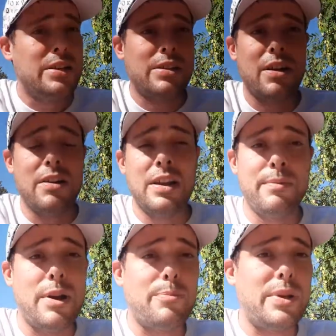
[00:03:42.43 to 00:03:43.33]
Start
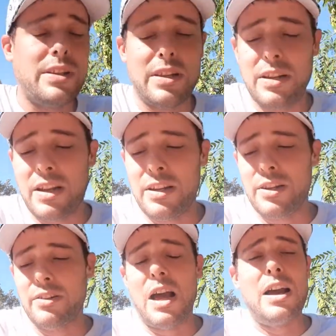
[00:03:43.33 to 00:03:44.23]
him up in the in
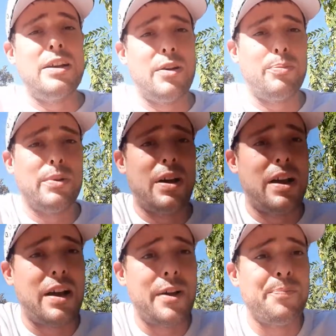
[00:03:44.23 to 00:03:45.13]
your lineup.
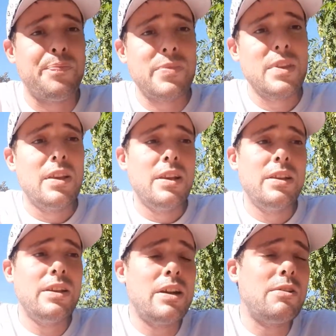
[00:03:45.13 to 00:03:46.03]
Um,
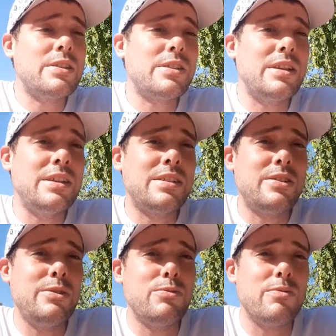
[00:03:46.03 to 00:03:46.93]
you know, it's
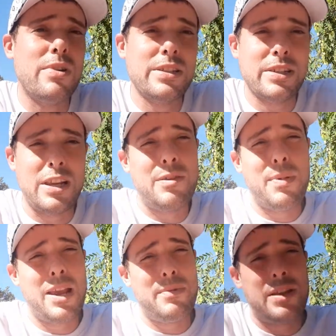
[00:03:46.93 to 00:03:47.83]
it's too risky
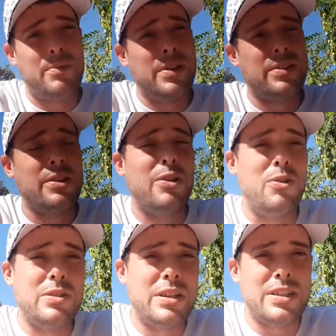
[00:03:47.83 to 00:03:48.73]
maybe with
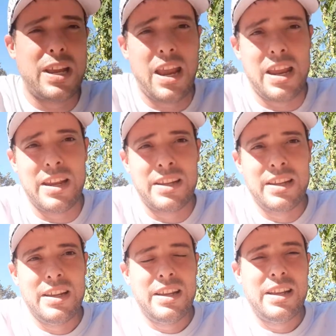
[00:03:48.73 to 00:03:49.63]
Golden Tate.
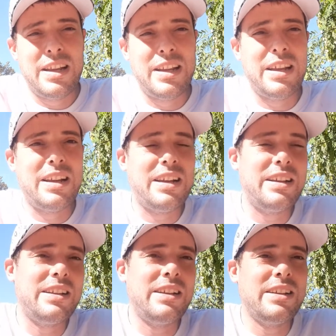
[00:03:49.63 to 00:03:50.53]

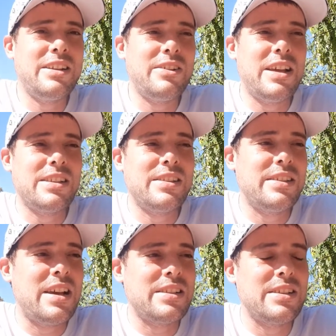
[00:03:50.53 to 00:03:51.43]
Uh, you know, that's
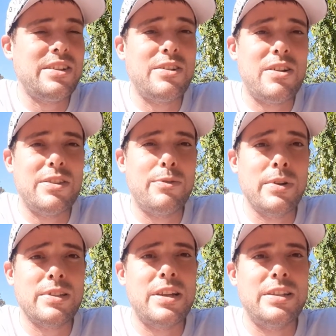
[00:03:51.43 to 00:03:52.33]
a, that's a little on the
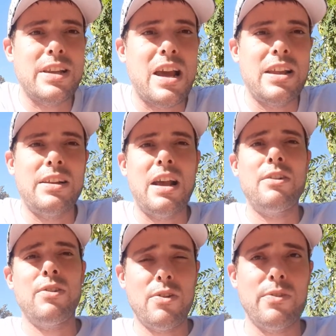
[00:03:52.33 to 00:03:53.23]
risky side. And I
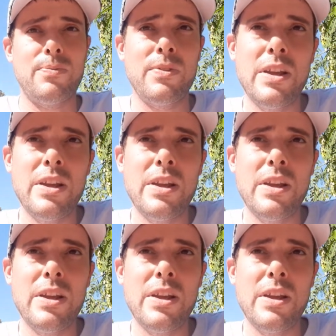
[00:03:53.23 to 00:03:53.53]
don't know if.